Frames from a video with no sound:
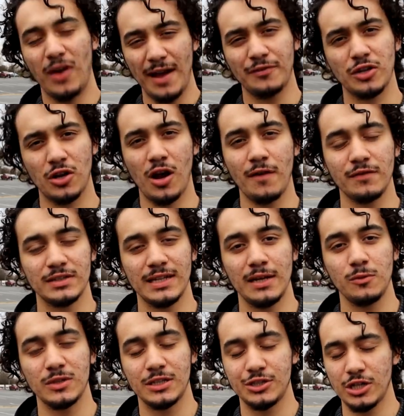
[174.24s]
So after
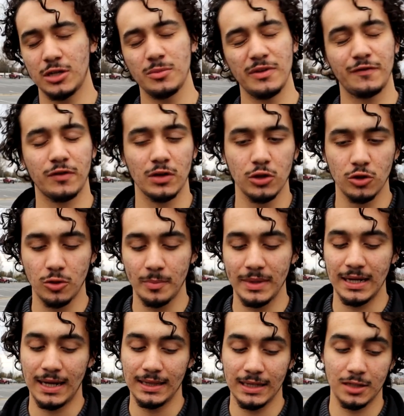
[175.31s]
conversating with the gentleman for a little
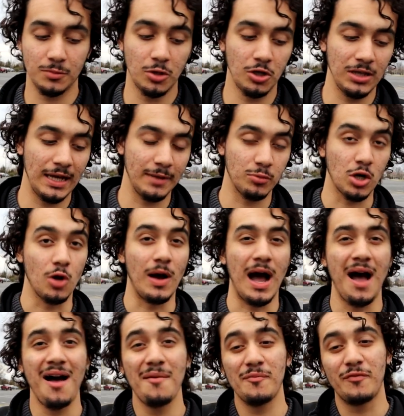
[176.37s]
bit, I let him know, like, bro,
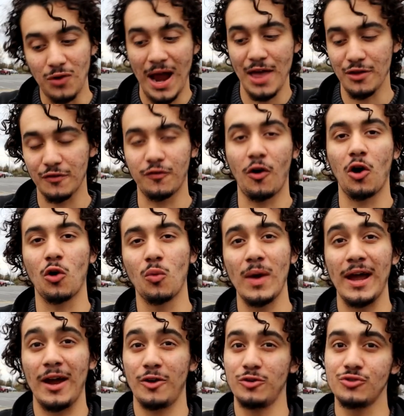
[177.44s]
I'm rather far
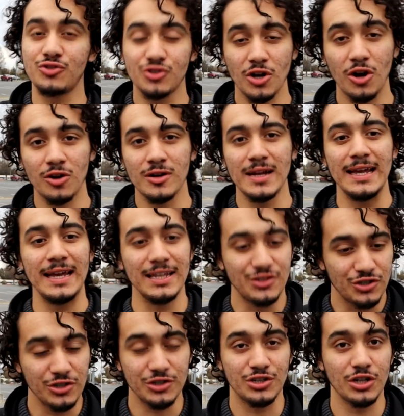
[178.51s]
away. Are you sure it's
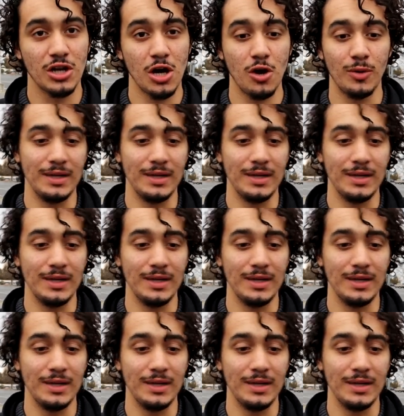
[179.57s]
good to go?